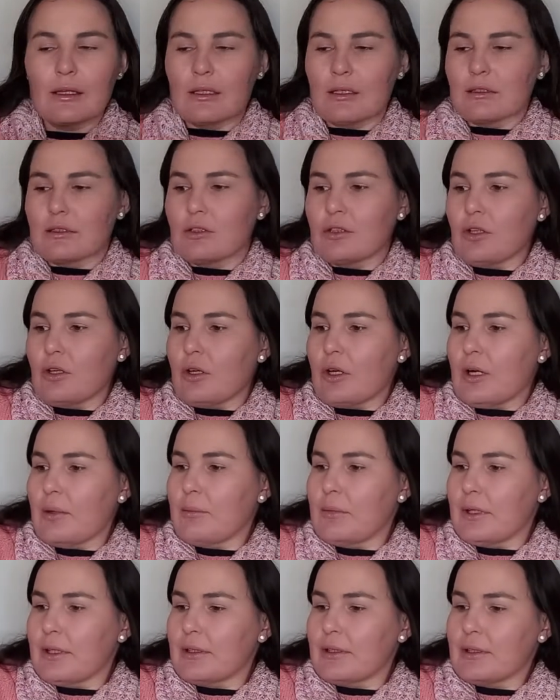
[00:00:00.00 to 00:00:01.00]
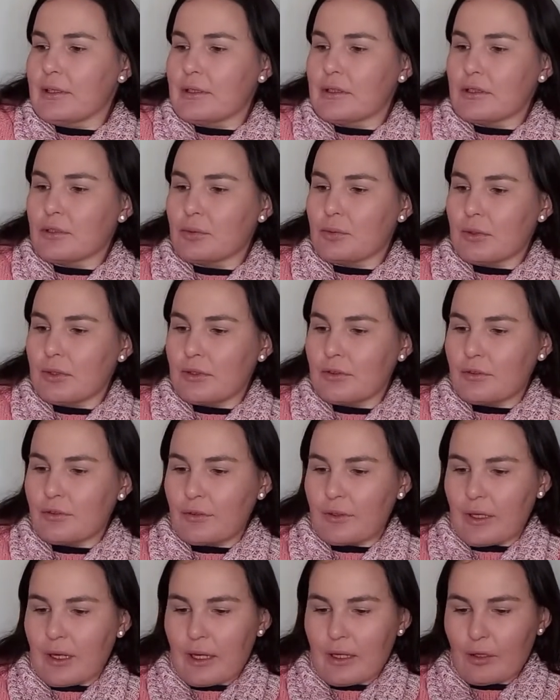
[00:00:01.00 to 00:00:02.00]
So yeah, I made this with
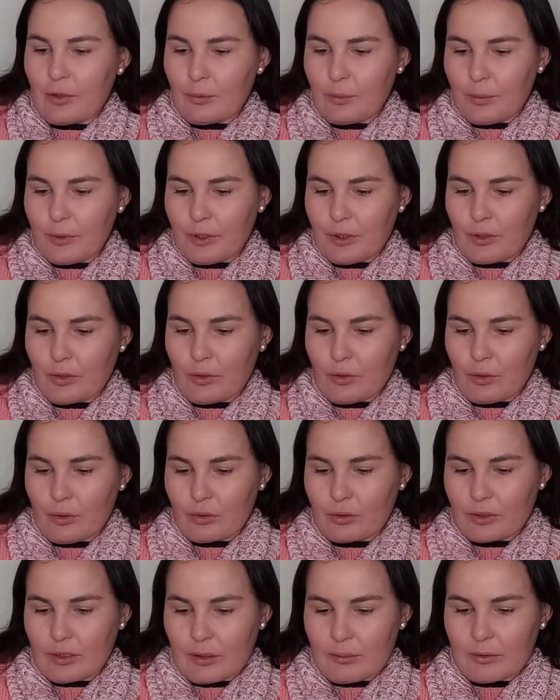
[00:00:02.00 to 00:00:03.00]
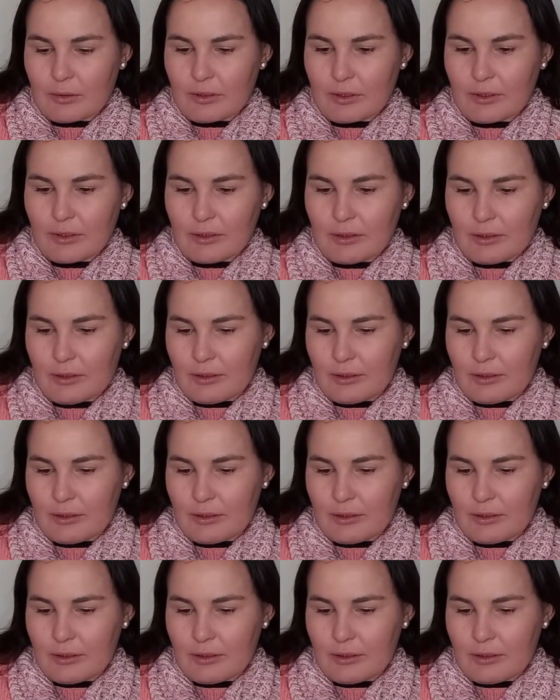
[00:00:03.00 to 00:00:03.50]
Pure Gold double knit,